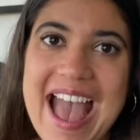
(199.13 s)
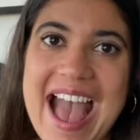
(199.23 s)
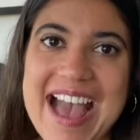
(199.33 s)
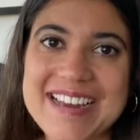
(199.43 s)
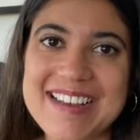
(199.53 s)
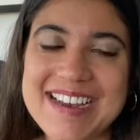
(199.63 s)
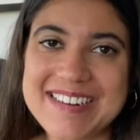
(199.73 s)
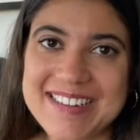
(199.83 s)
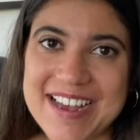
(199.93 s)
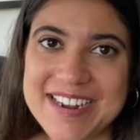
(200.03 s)
And I
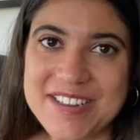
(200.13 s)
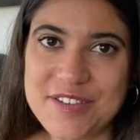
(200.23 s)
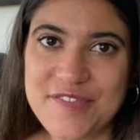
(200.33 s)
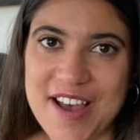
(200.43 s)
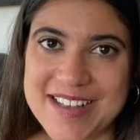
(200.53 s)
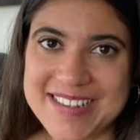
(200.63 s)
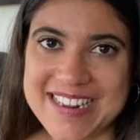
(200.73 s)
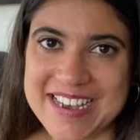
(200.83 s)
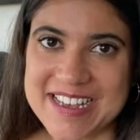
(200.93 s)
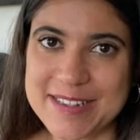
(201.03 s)
designed the first
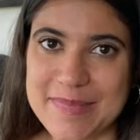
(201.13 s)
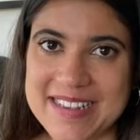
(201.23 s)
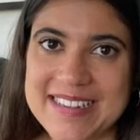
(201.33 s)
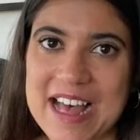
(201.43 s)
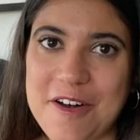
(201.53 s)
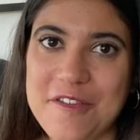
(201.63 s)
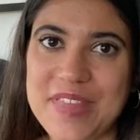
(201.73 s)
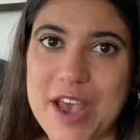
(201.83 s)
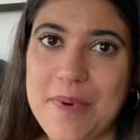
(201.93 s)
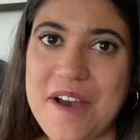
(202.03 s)
stickers myself.
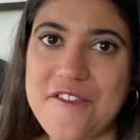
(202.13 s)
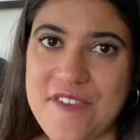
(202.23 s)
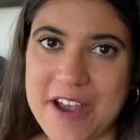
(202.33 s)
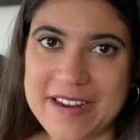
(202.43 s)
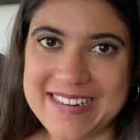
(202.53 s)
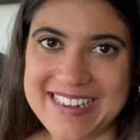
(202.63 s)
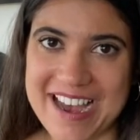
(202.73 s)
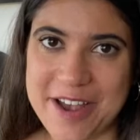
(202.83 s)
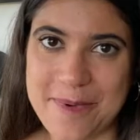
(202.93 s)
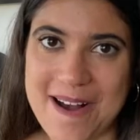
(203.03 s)
They were very
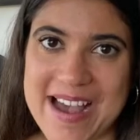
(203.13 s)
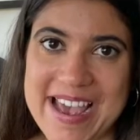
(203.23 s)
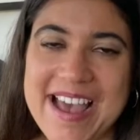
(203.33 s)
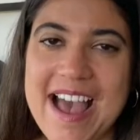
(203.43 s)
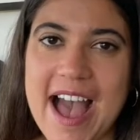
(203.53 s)
DIY.